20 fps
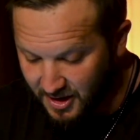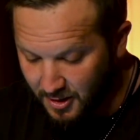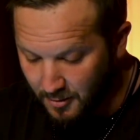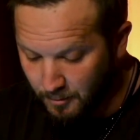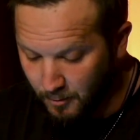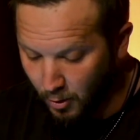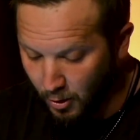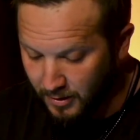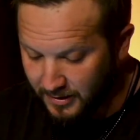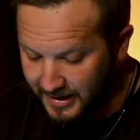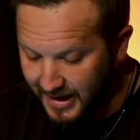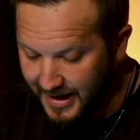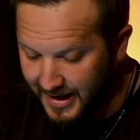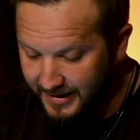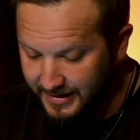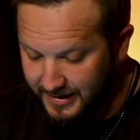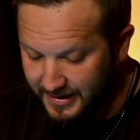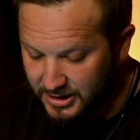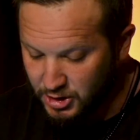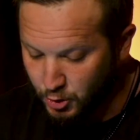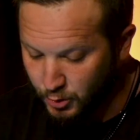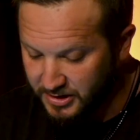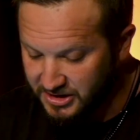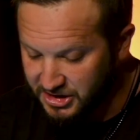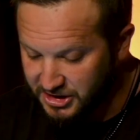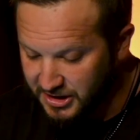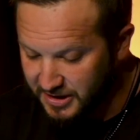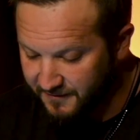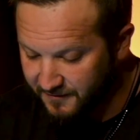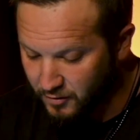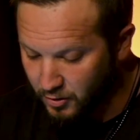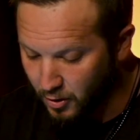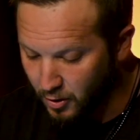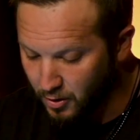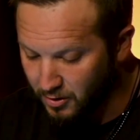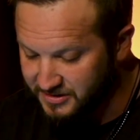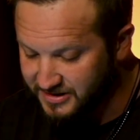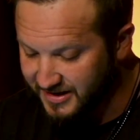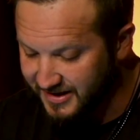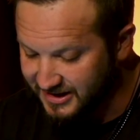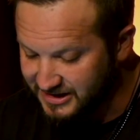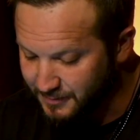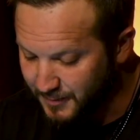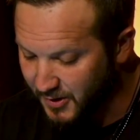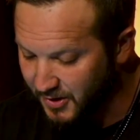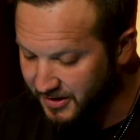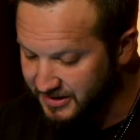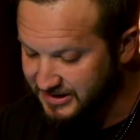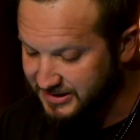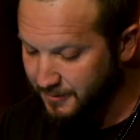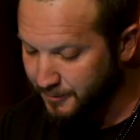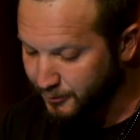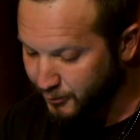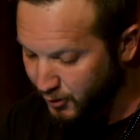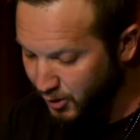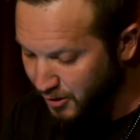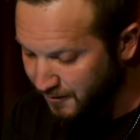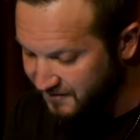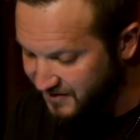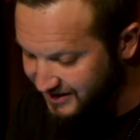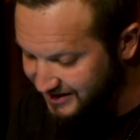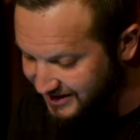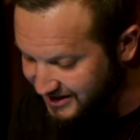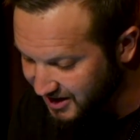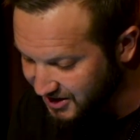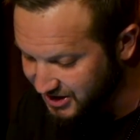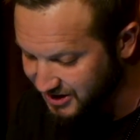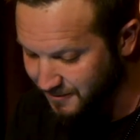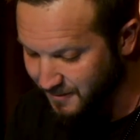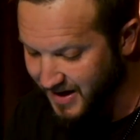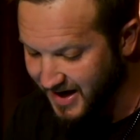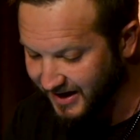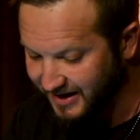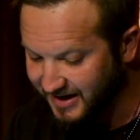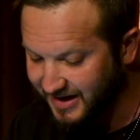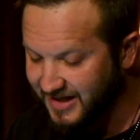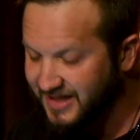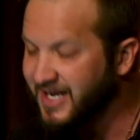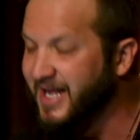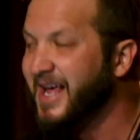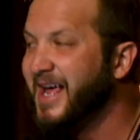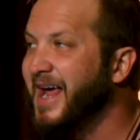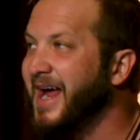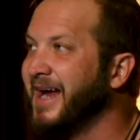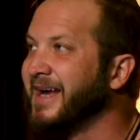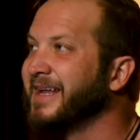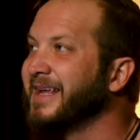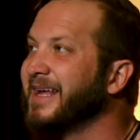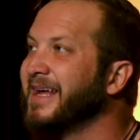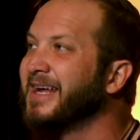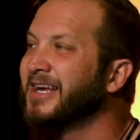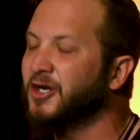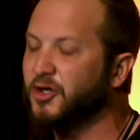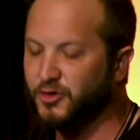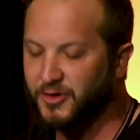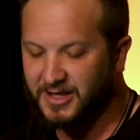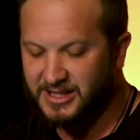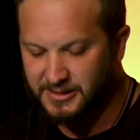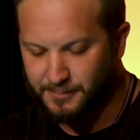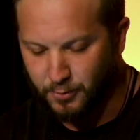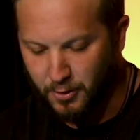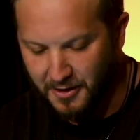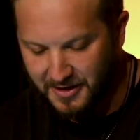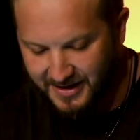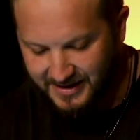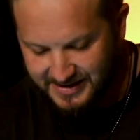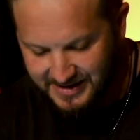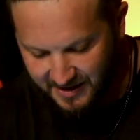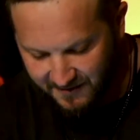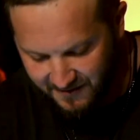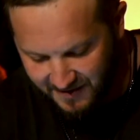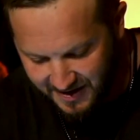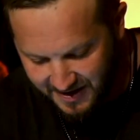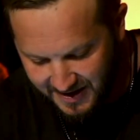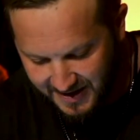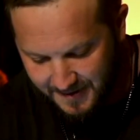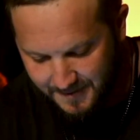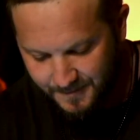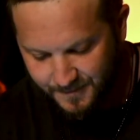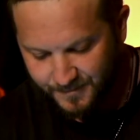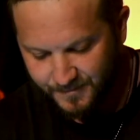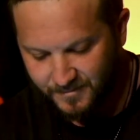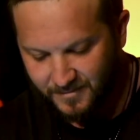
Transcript: more likely to achieve goals and experience improved decision-making and increased productivity.